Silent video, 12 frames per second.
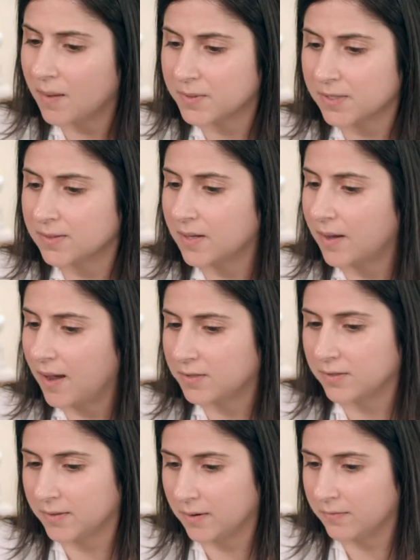options that
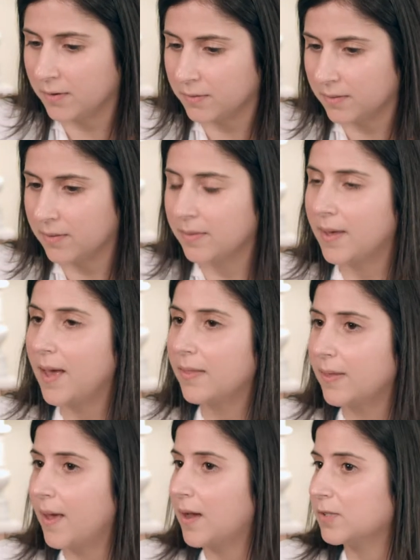actually go further than
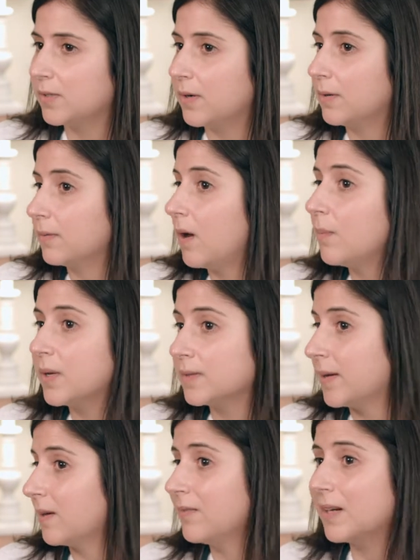that, that actually are
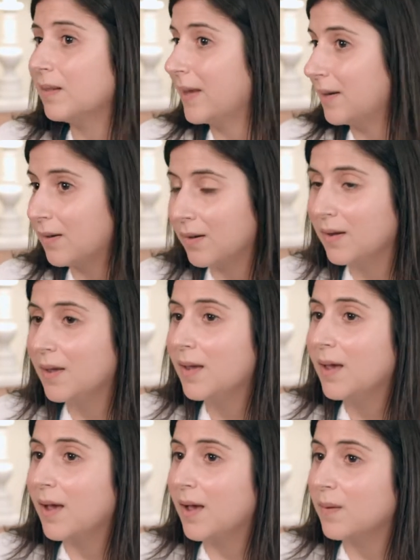almost like a ventilator
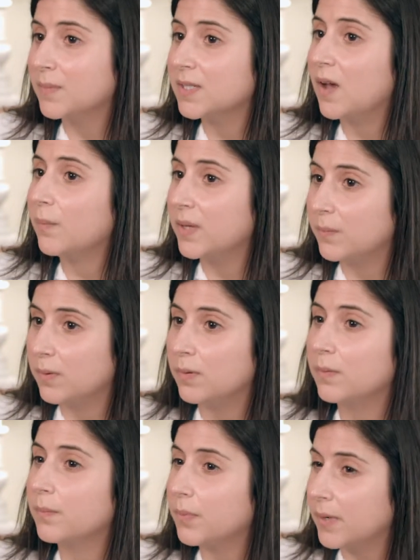um, to help
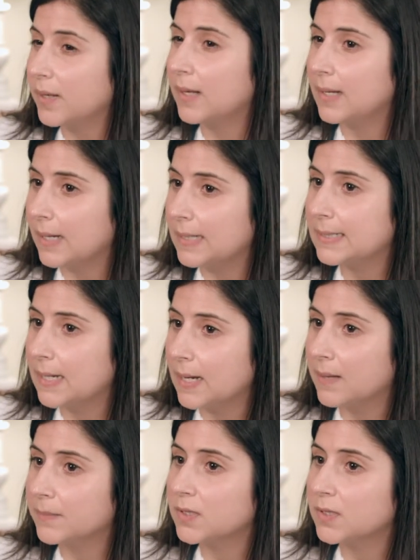people breathe at nighttime.